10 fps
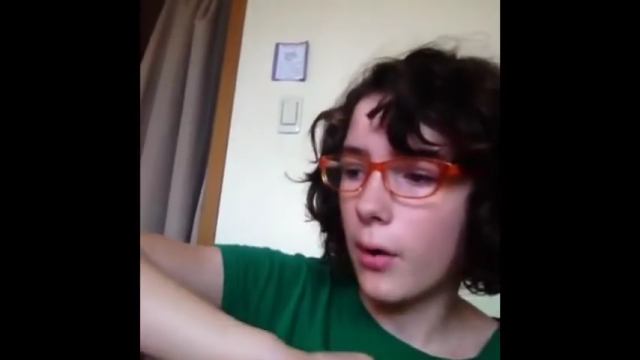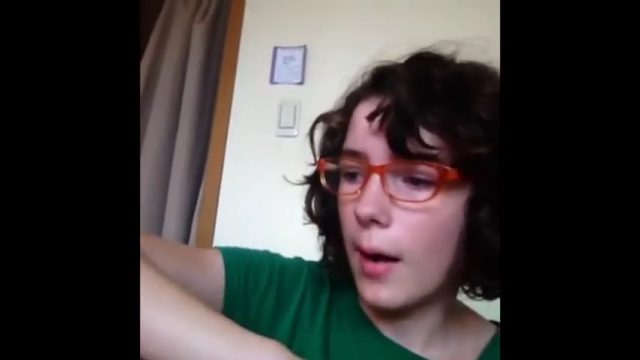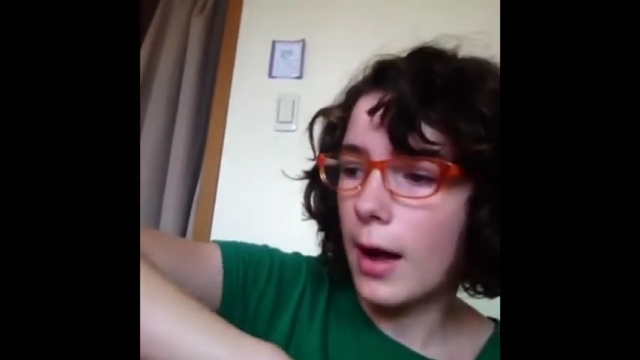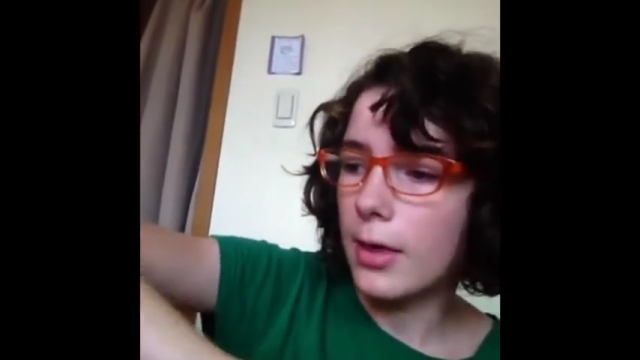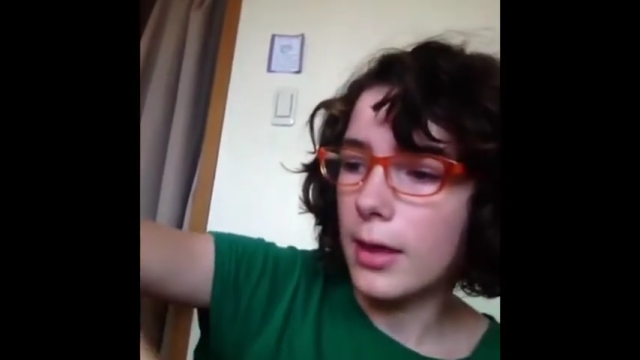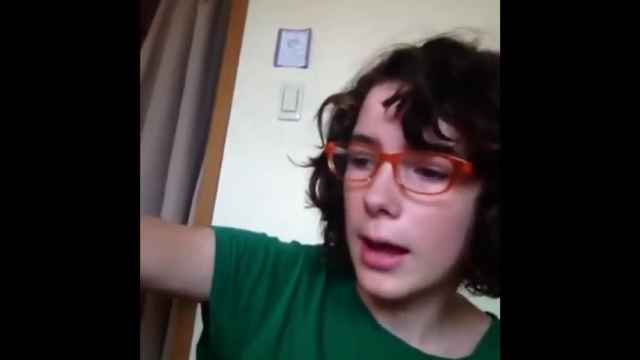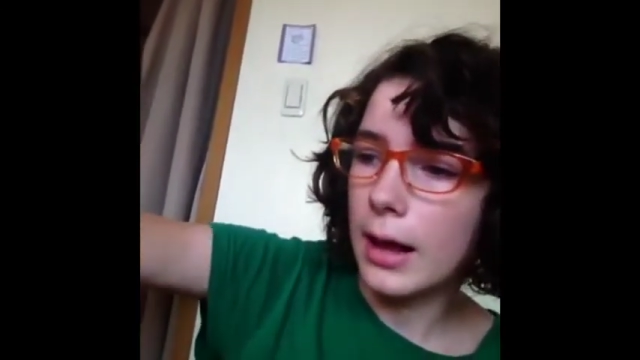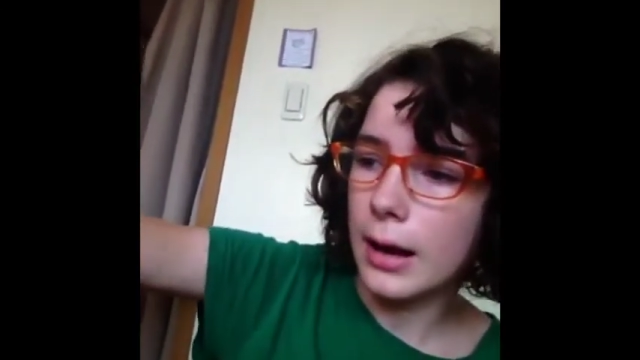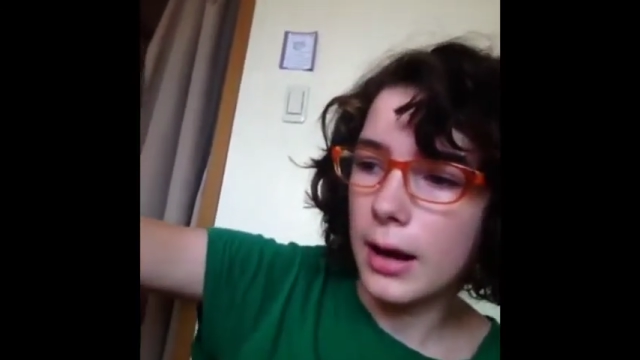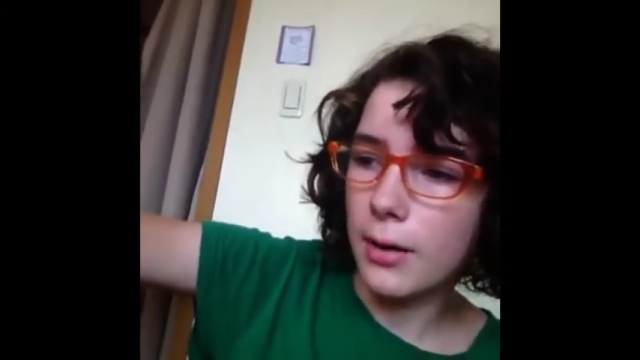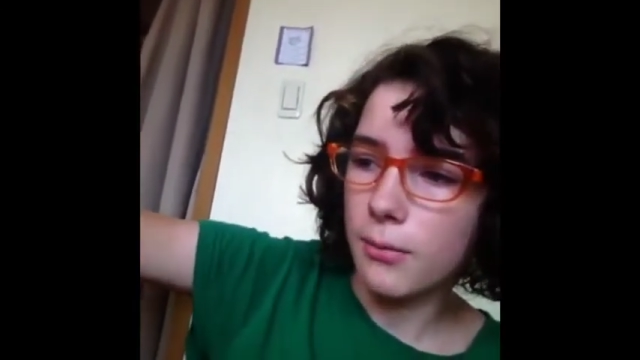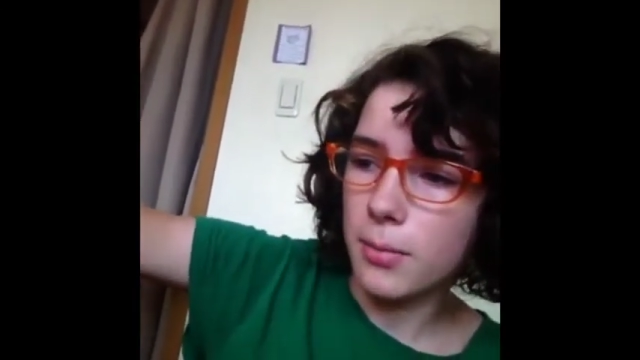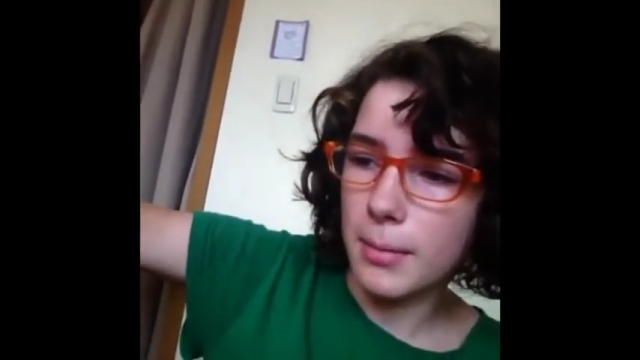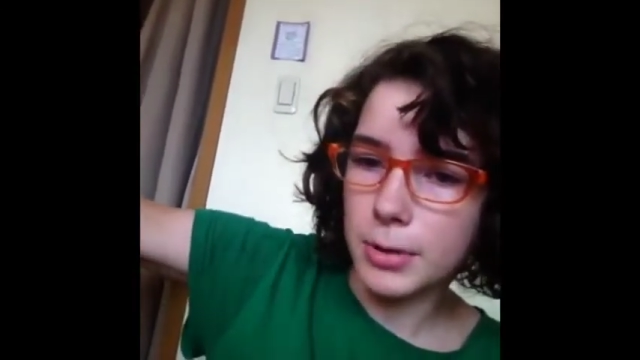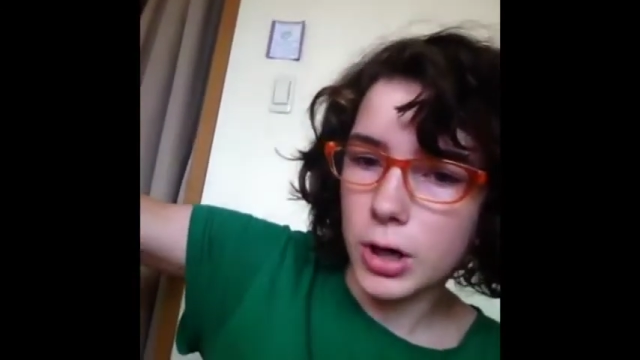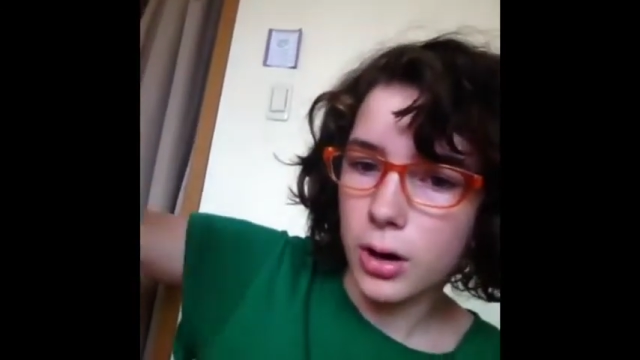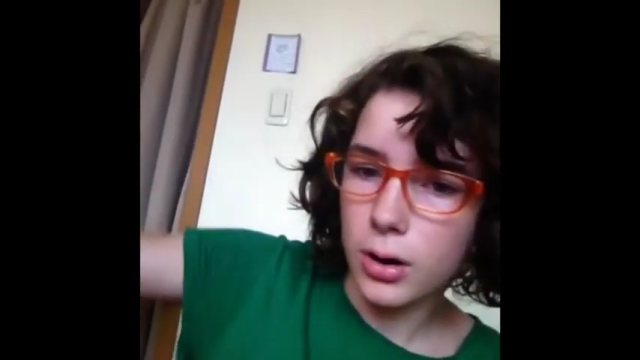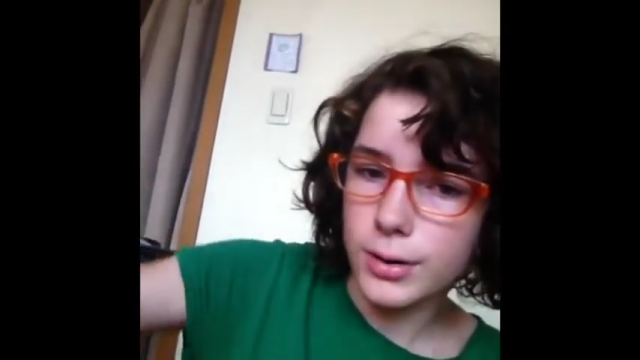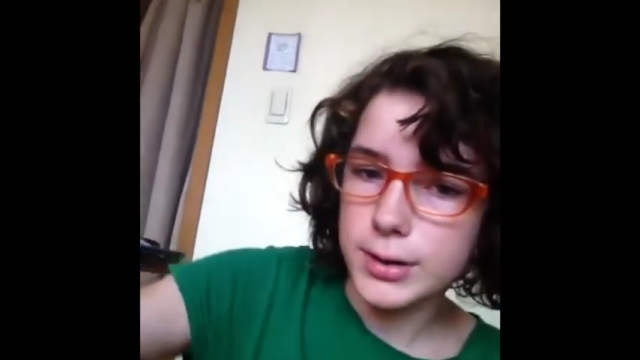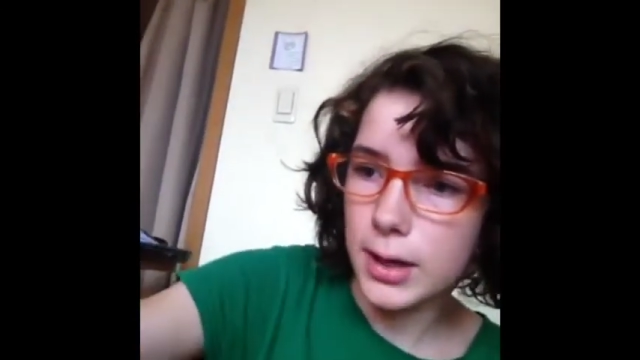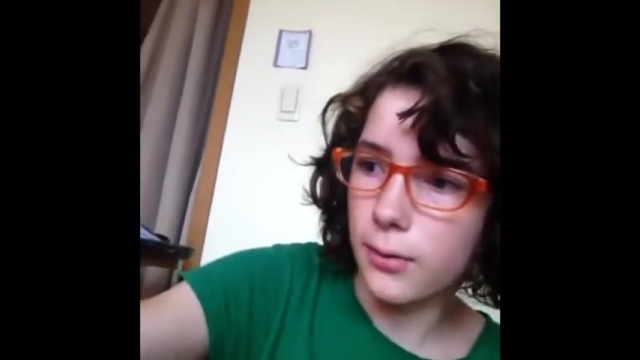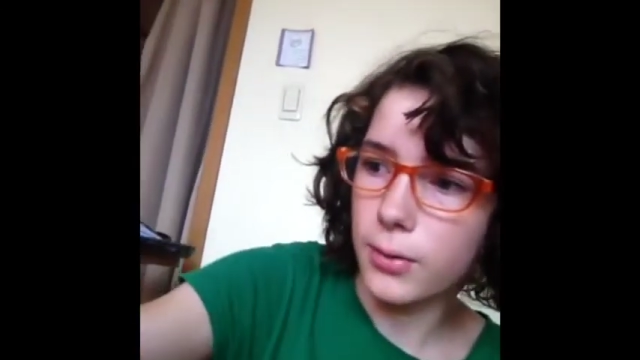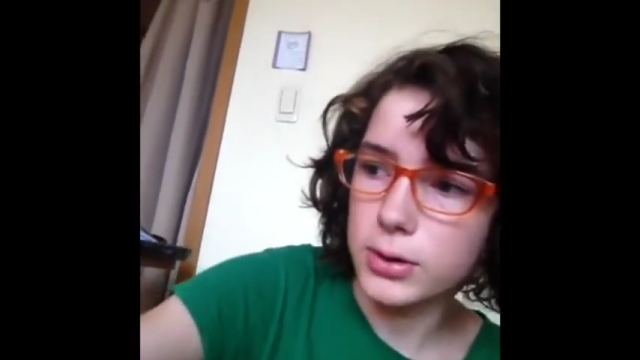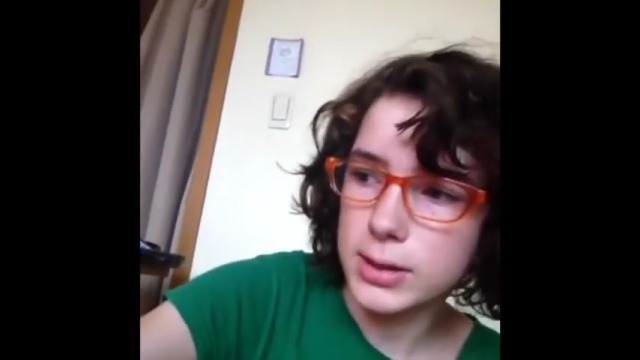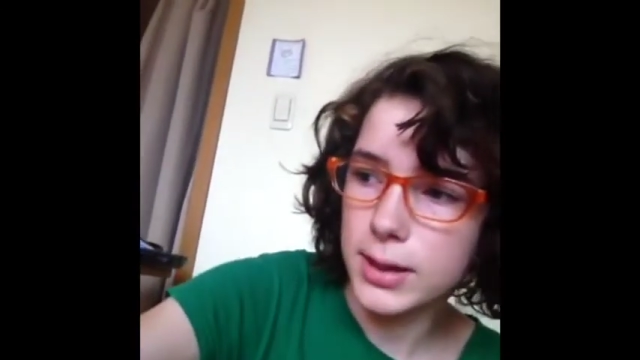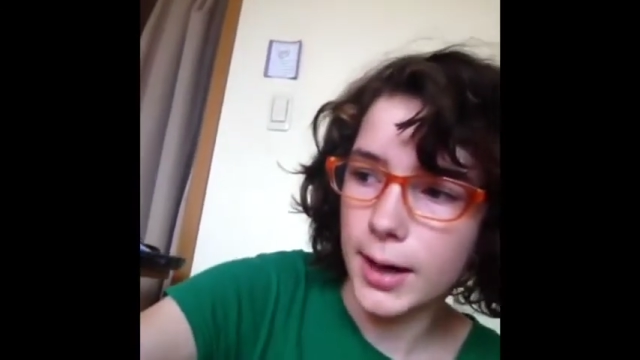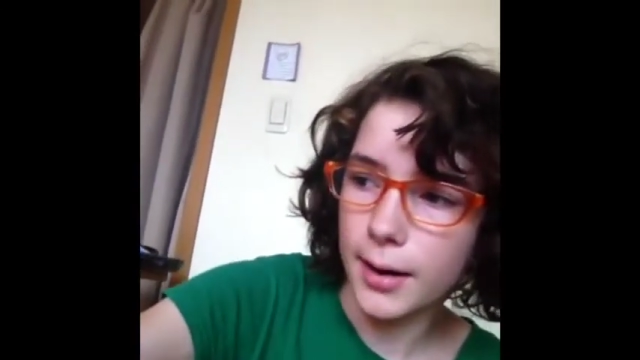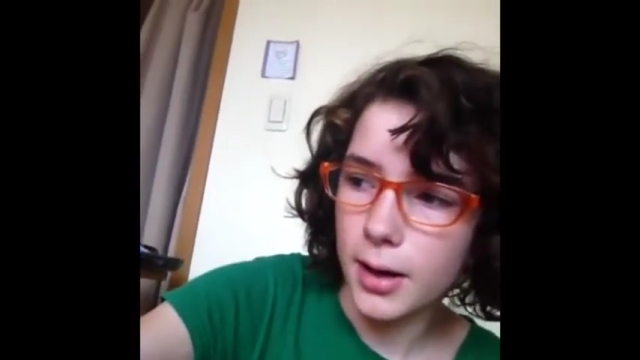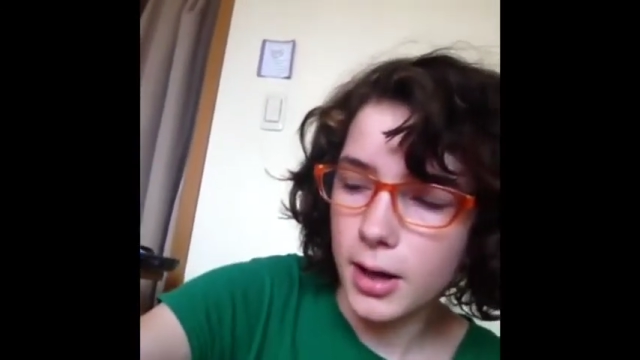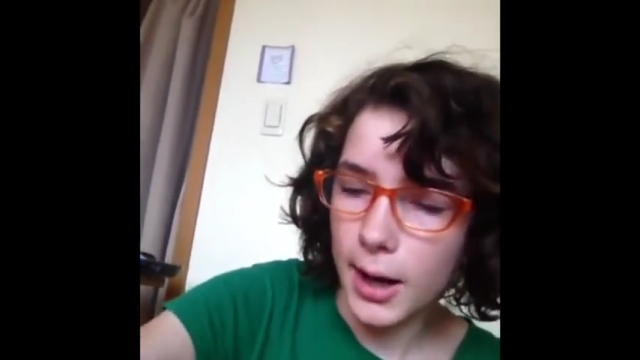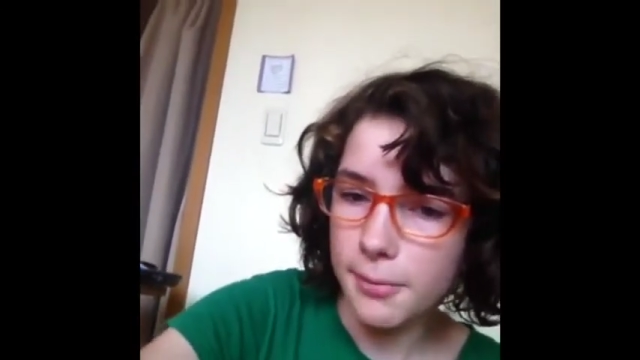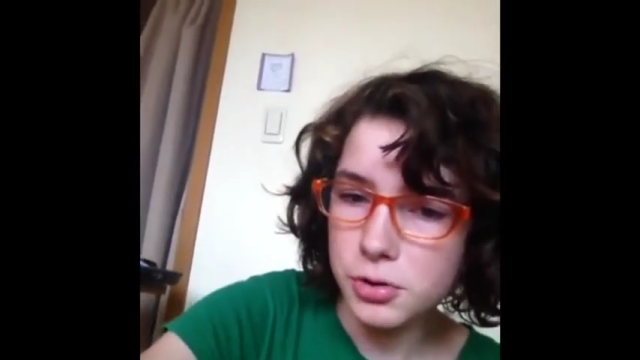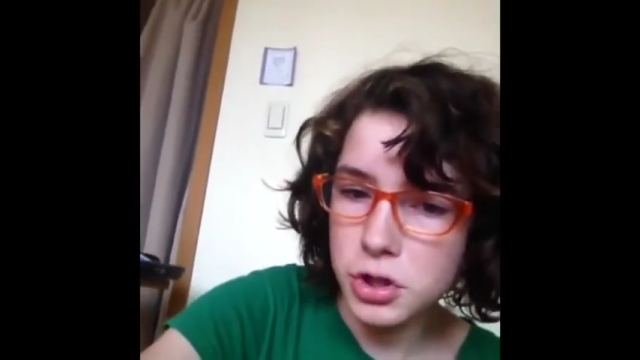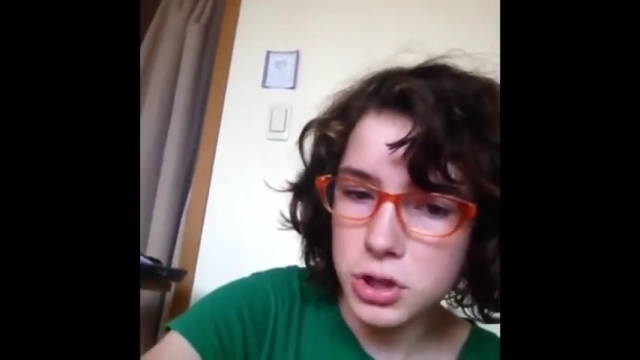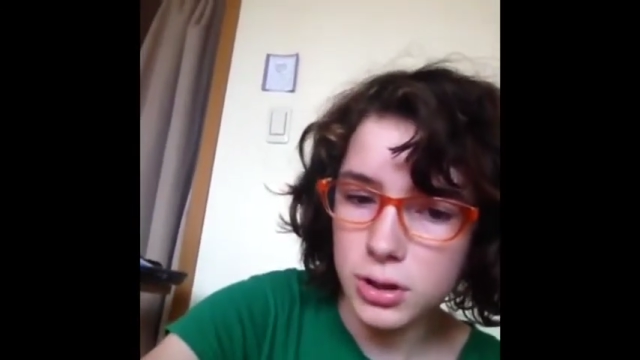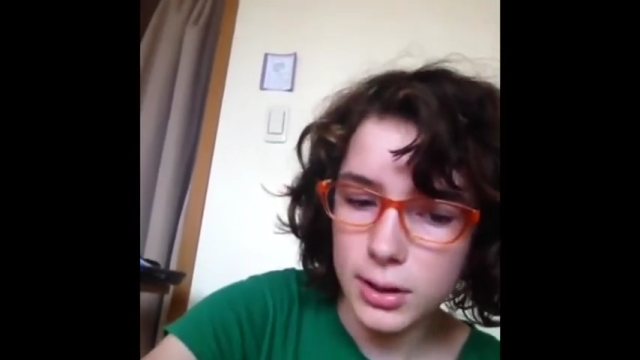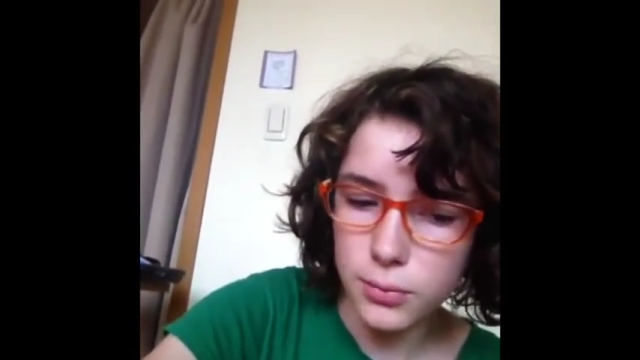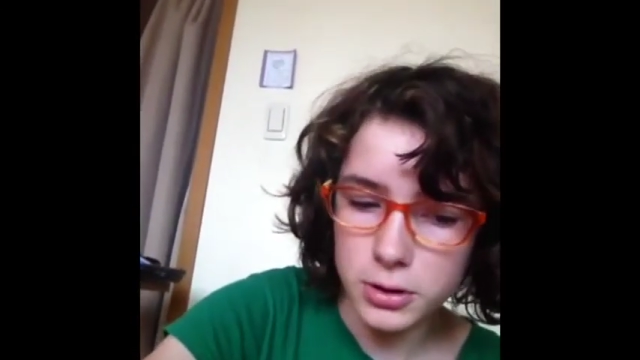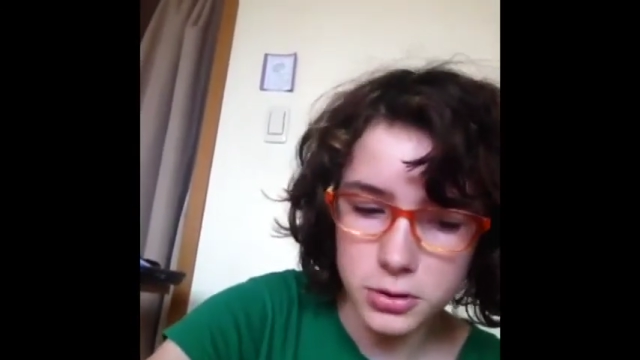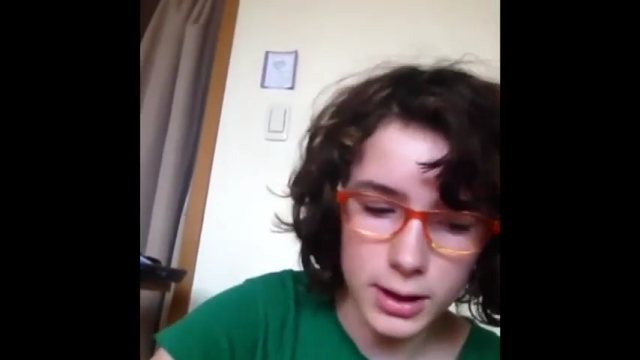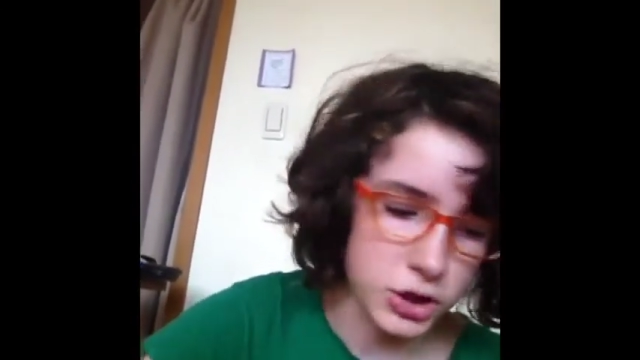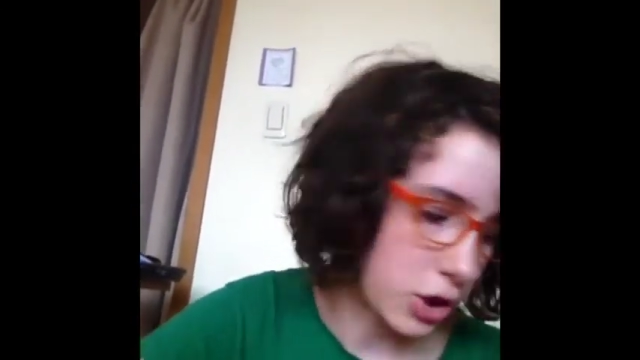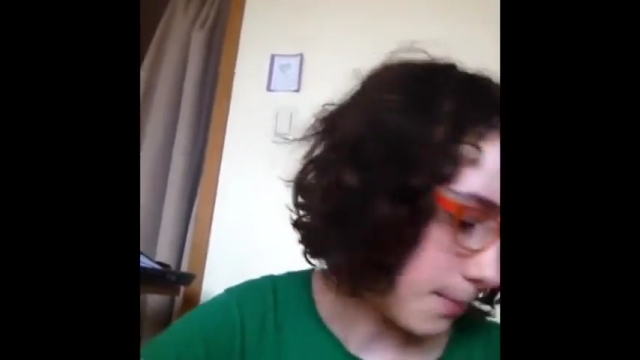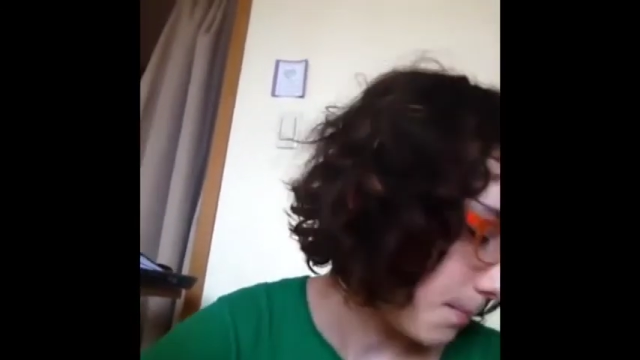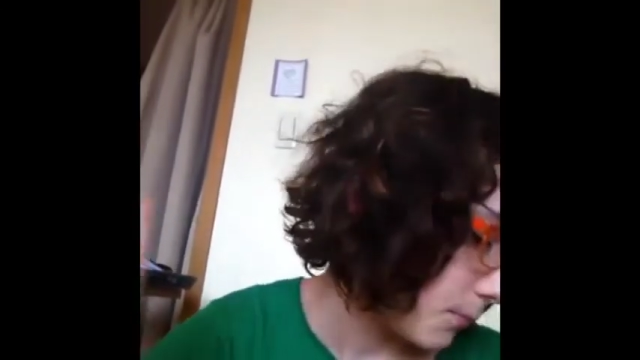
And then, remember, scale of 1 to 10. How much do you like One Direction?